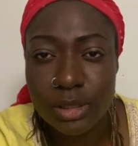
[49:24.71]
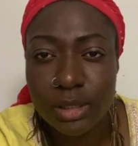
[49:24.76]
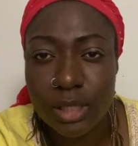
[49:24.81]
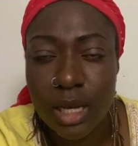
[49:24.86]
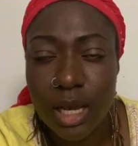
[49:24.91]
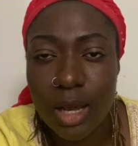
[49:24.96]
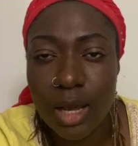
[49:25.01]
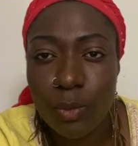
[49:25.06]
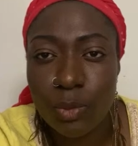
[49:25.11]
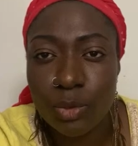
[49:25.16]

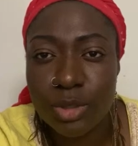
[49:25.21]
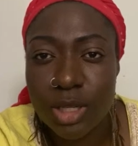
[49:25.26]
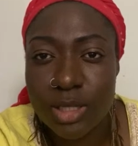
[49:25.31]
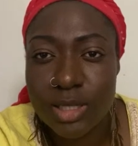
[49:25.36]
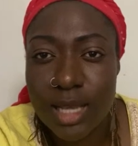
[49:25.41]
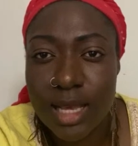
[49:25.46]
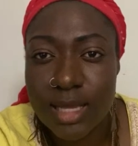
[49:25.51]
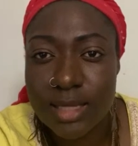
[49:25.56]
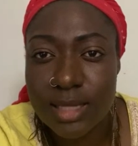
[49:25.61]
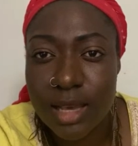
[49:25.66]
We'll just
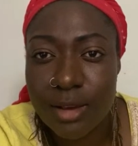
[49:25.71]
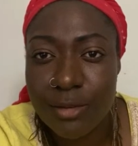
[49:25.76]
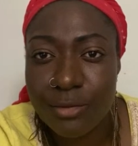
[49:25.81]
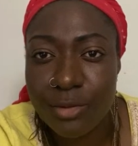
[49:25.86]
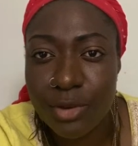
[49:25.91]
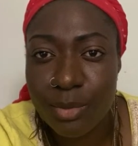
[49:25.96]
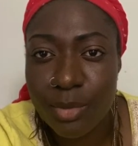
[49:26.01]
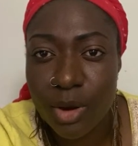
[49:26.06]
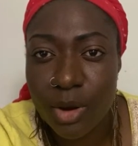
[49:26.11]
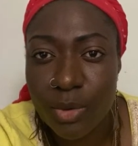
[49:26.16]
answer a few
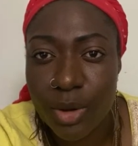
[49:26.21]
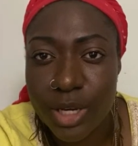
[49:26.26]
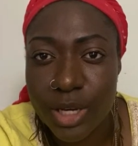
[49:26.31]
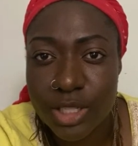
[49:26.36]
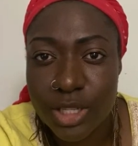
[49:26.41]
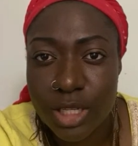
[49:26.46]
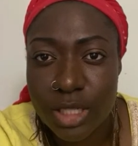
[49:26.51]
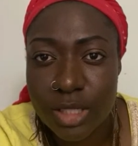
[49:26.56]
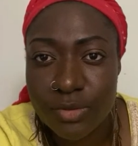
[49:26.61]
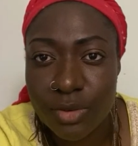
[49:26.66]
more
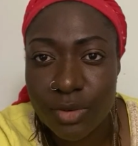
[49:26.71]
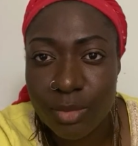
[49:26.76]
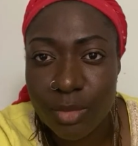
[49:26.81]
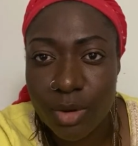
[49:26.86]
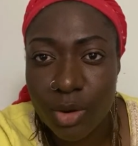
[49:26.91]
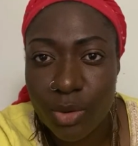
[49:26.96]
questions, and